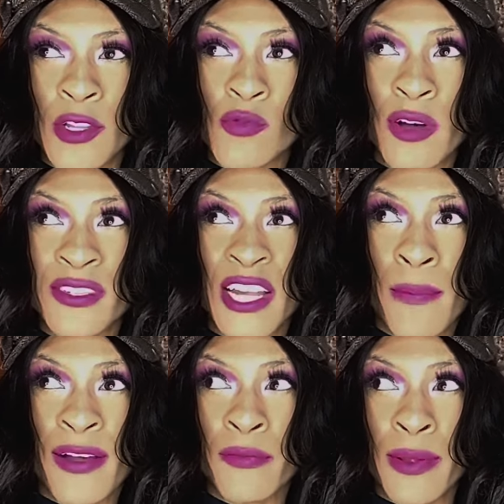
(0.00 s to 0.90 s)
12th
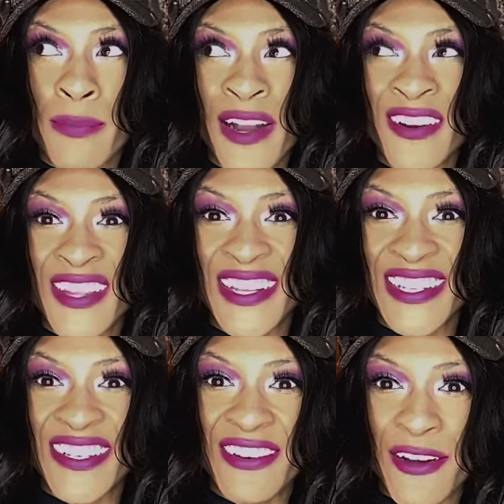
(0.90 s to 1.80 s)
step has been better than,
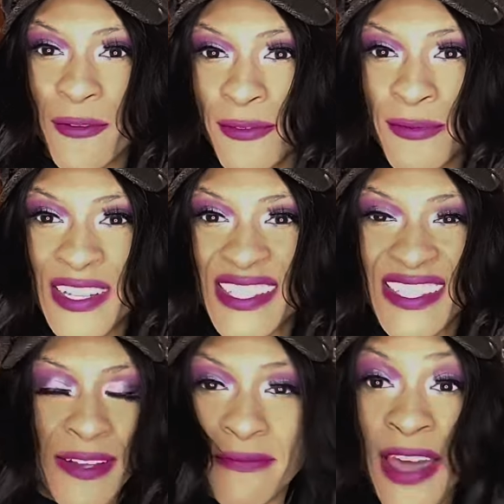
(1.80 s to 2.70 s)
you know, with
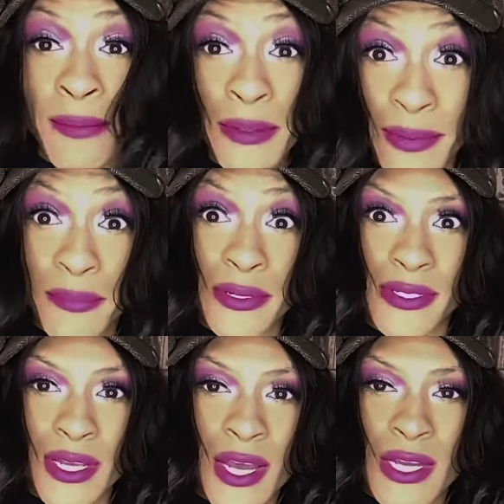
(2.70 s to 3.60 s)
some family members.